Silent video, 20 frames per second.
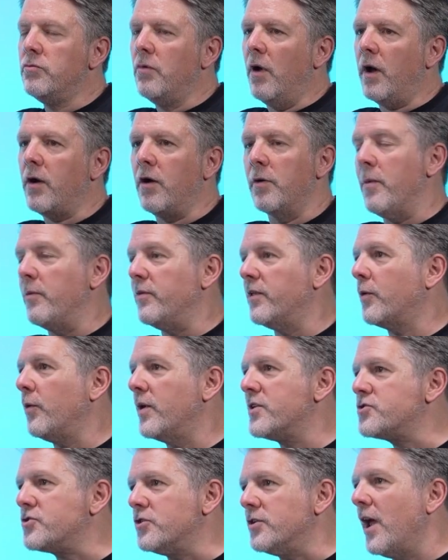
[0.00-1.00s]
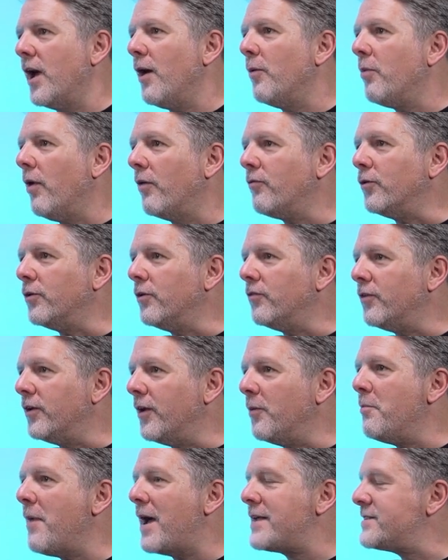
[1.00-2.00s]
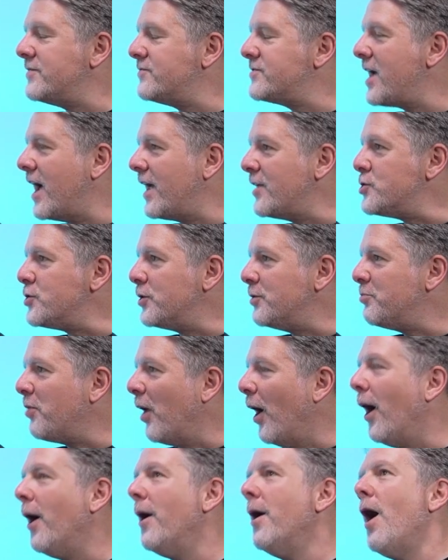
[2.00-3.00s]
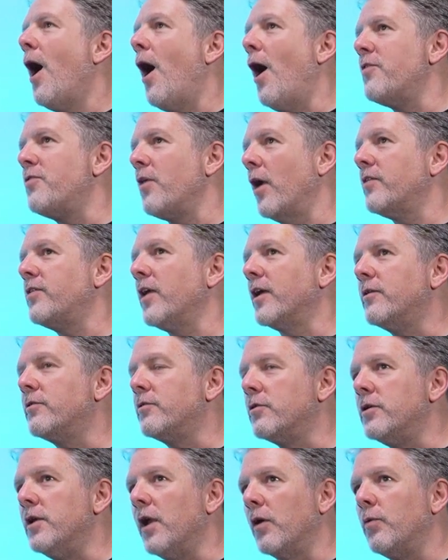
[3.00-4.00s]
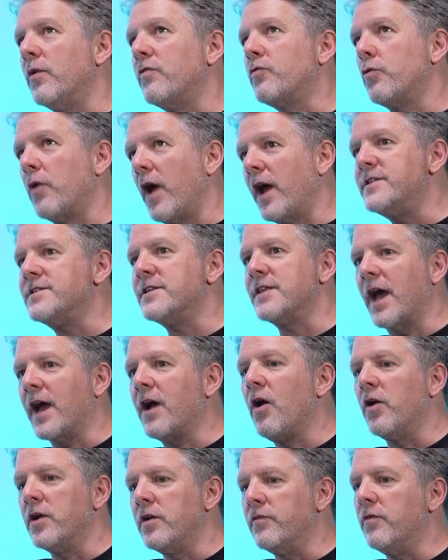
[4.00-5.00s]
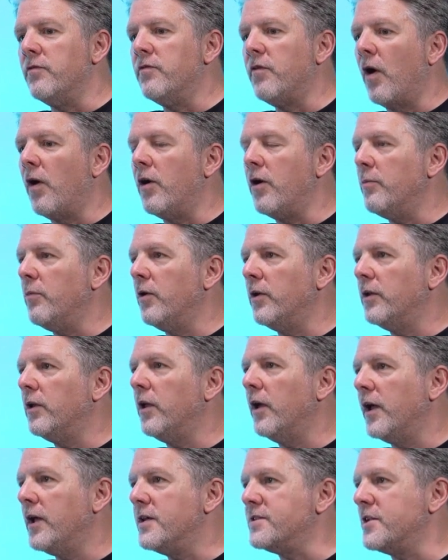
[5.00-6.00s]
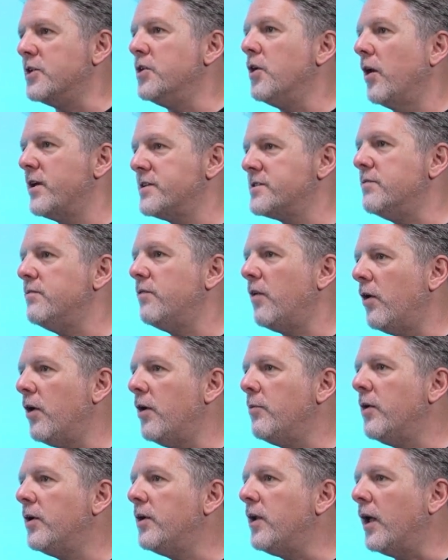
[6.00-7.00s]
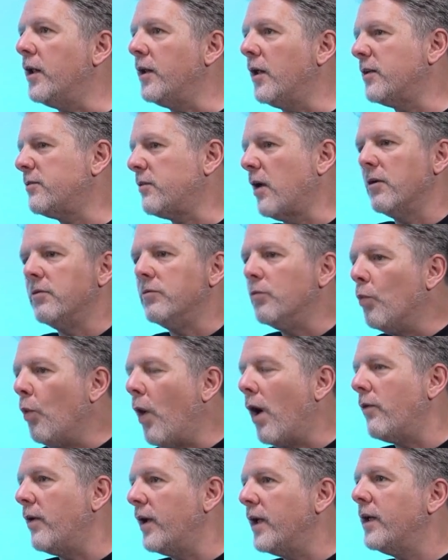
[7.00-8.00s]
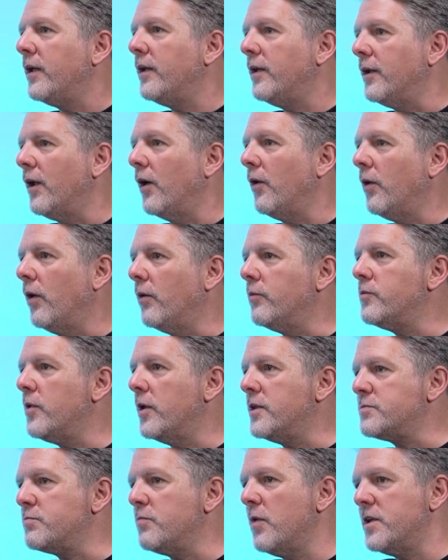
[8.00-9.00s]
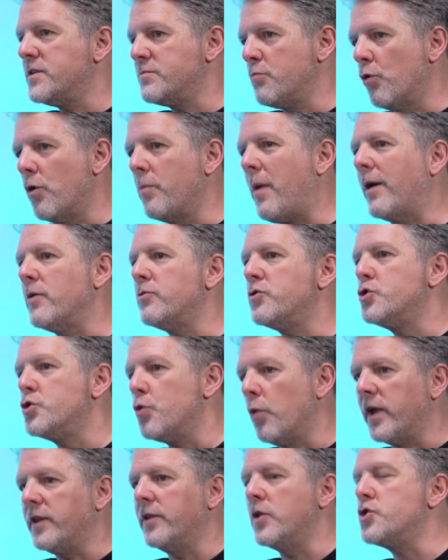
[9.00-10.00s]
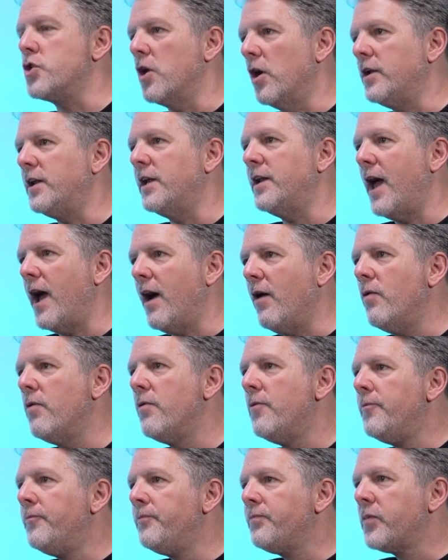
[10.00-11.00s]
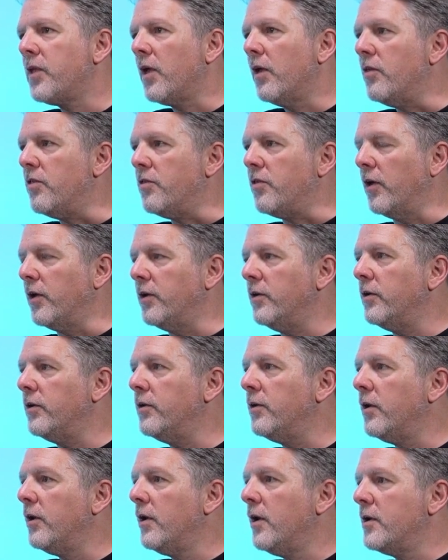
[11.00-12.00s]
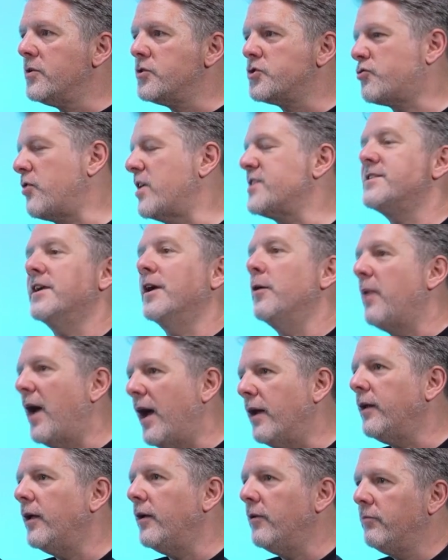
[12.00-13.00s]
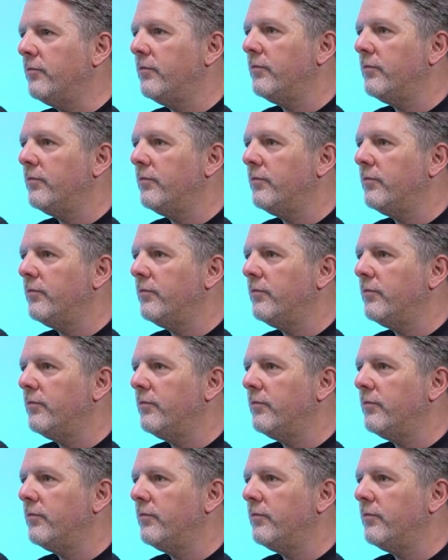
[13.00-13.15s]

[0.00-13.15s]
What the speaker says: I can't remember the question now. I've gone off on a massive tangent. But I think, we've created that kind of environment that is a nice environment, and I don't worry. It's more about enjoying the journey now than stressing about it.